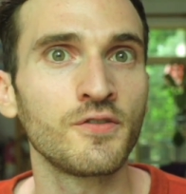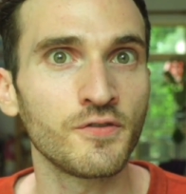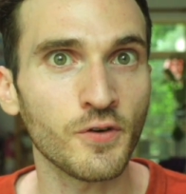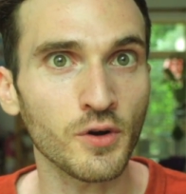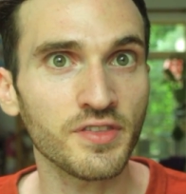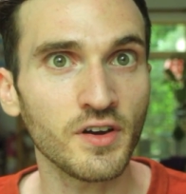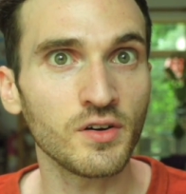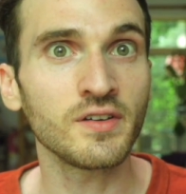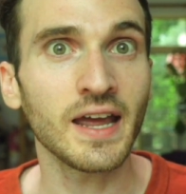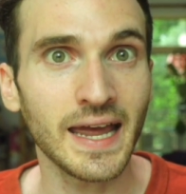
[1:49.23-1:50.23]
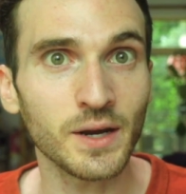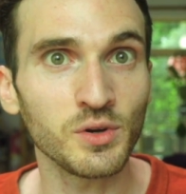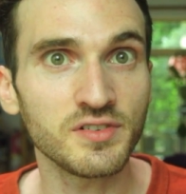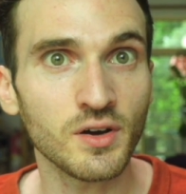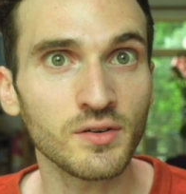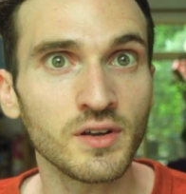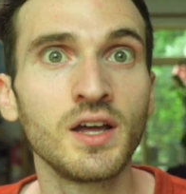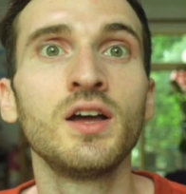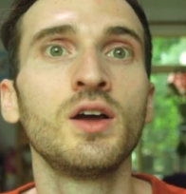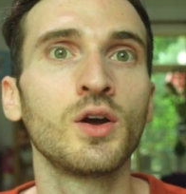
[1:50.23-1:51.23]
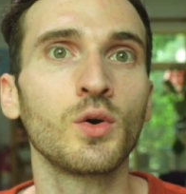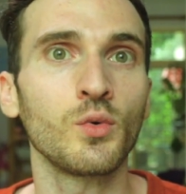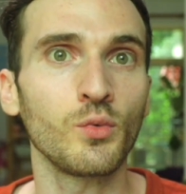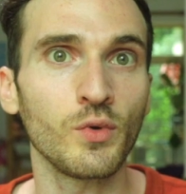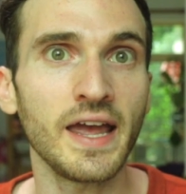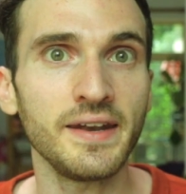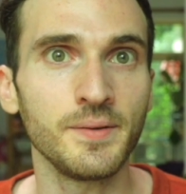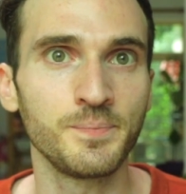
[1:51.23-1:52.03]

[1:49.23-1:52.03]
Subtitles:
4th tone, angry tone, red.